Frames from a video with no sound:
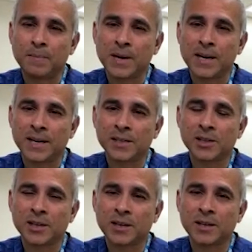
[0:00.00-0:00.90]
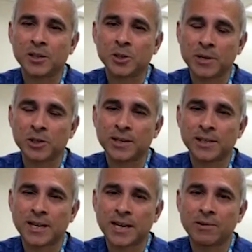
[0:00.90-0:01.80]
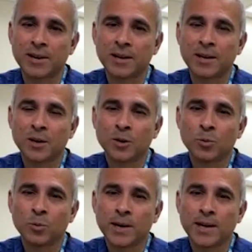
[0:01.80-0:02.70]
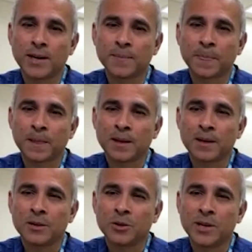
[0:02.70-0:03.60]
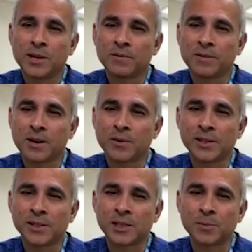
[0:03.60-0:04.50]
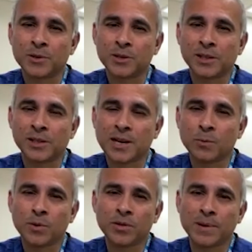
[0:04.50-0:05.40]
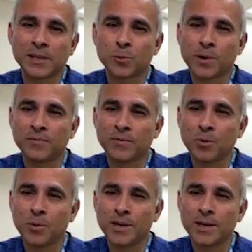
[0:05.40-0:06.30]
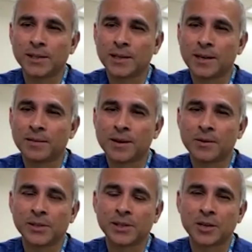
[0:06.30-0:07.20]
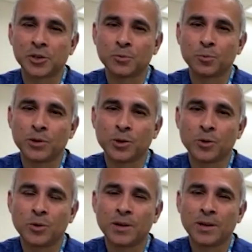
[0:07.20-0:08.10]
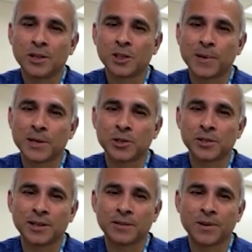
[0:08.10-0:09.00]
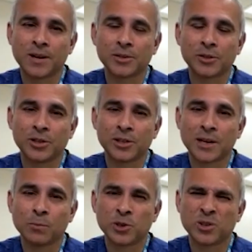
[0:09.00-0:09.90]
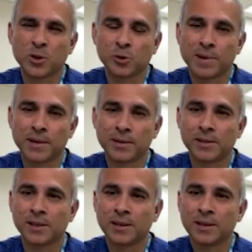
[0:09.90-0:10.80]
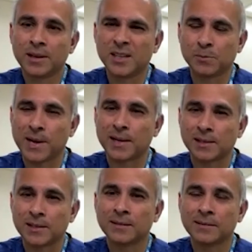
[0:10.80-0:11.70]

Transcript: but it is a specialist area where you need a thorough assessment to decide what the best way forward is, and a thorough discussion with your specialist in advance to decide which of those methods is best.